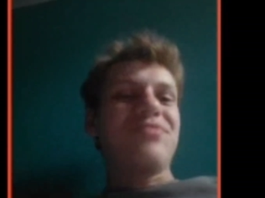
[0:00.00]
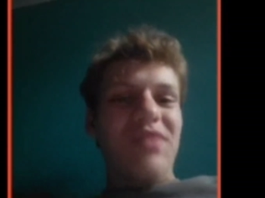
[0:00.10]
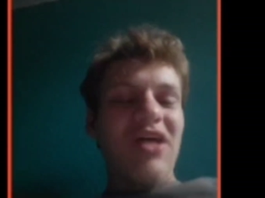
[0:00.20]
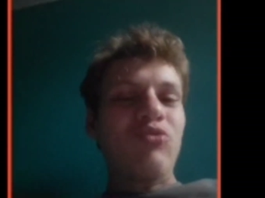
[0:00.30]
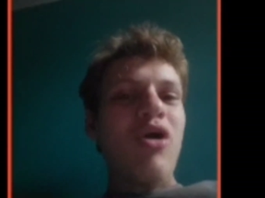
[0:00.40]

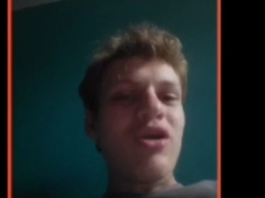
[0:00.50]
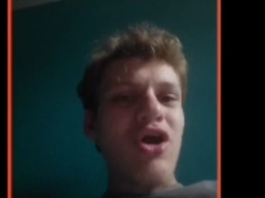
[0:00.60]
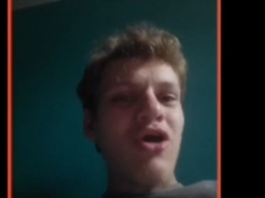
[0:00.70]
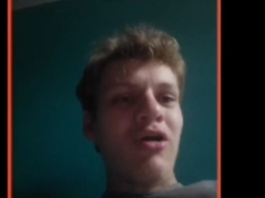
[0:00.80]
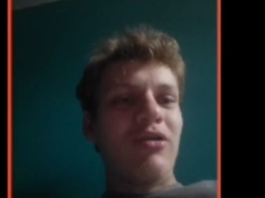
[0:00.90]
that's one
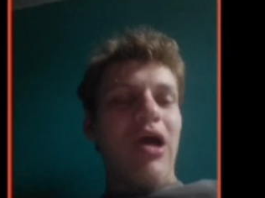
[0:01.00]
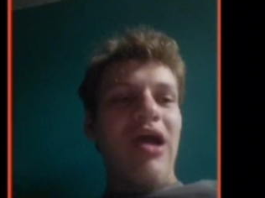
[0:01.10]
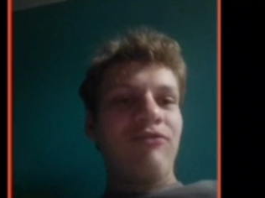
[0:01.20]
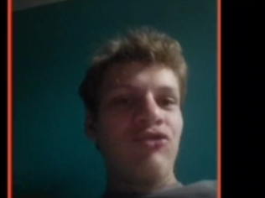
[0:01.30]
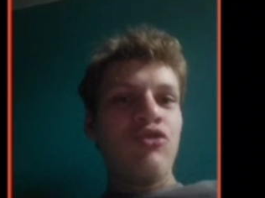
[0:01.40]
gone. I
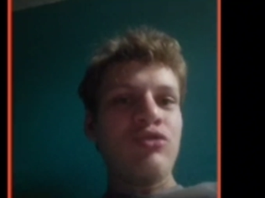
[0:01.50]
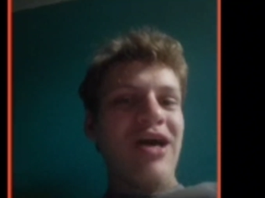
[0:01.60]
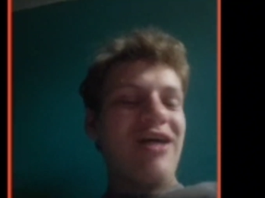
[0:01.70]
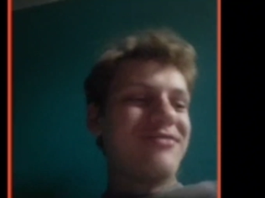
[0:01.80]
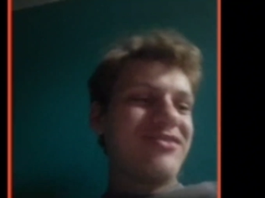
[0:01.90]
have two
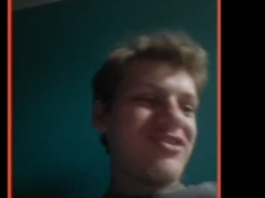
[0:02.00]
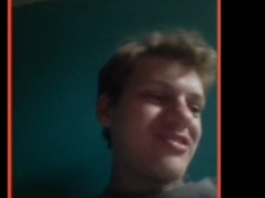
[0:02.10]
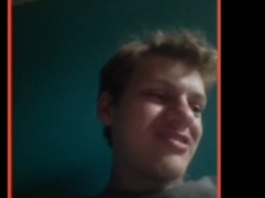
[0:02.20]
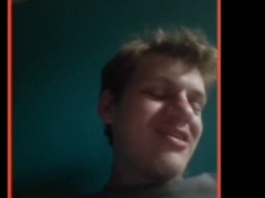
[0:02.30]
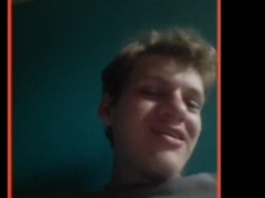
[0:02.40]
left.
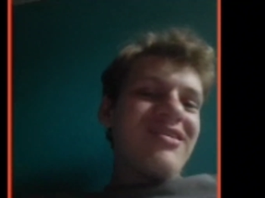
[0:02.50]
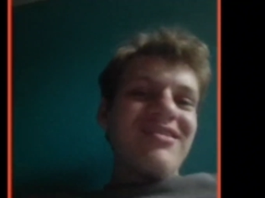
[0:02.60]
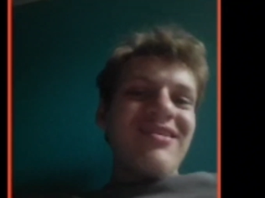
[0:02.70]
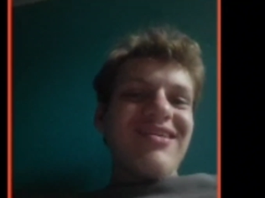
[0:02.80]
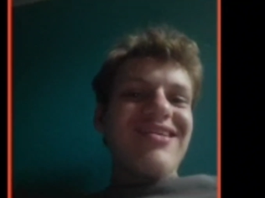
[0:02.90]

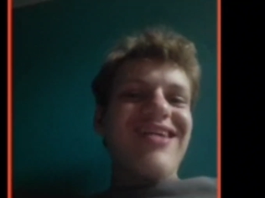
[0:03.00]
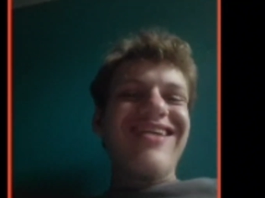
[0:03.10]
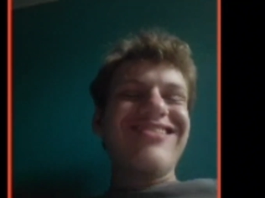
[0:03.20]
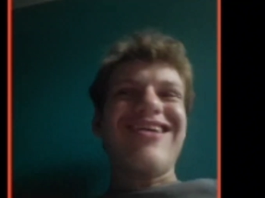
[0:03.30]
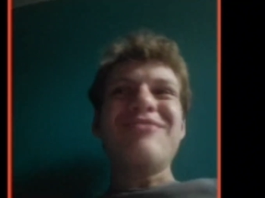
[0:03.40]

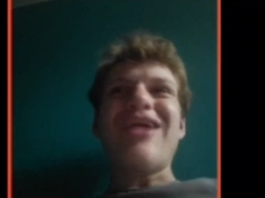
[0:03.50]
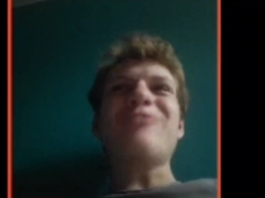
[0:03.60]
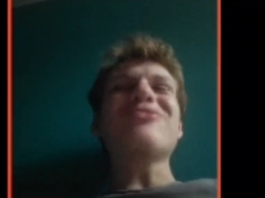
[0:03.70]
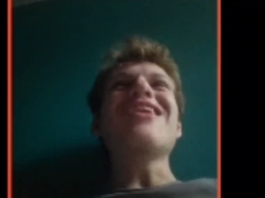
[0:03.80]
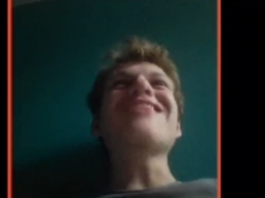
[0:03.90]
God damn it, I
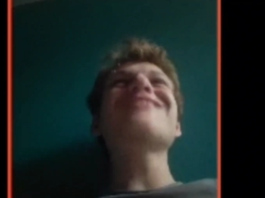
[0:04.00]
was not